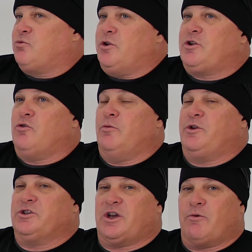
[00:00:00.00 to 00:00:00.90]
really cool
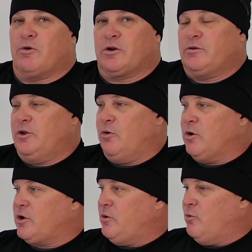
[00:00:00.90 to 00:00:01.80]
because I work, you know,
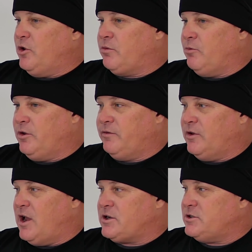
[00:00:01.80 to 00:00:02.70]
working with with
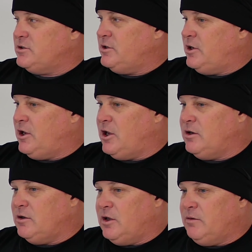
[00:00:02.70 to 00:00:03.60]
Flex
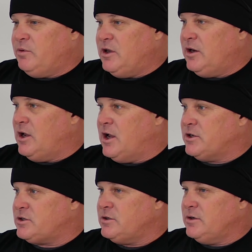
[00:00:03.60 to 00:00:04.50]
and and
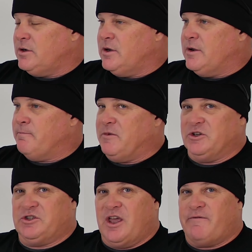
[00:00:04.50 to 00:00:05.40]
P&S
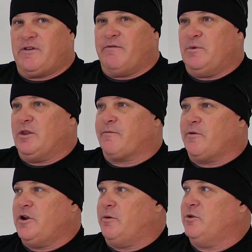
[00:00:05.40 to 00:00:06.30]
is they've given me the
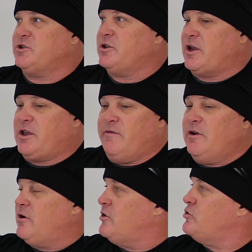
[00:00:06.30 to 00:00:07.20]
freedom is like even
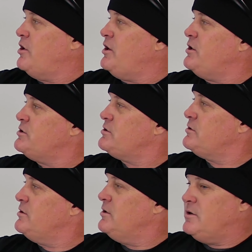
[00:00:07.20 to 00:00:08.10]
in our trainings
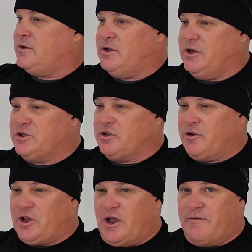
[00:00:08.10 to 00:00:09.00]
yeah is
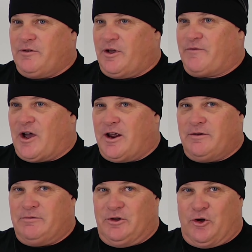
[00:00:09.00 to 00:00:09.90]
okay I, have
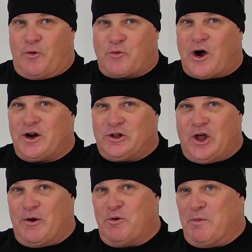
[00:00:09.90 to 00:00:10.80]
got you know a product
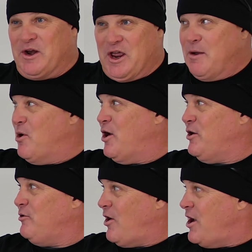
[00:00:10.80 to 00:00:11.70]
line with my name on it
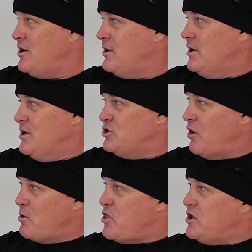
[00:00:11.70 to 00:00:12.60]
right right so
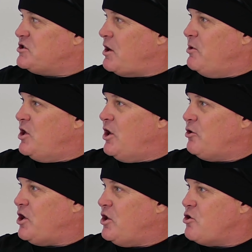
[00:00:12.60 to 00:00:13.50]
everybody thinks coming in
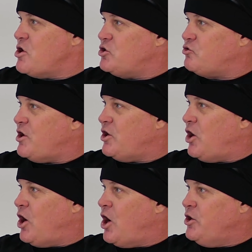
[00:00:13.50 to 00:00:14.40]
okay you're going to train
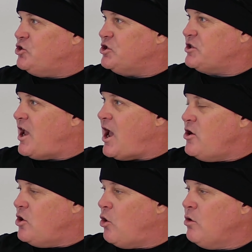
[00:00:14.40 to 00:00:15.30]
on just that
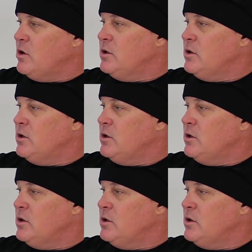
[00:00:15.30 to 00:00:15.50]
no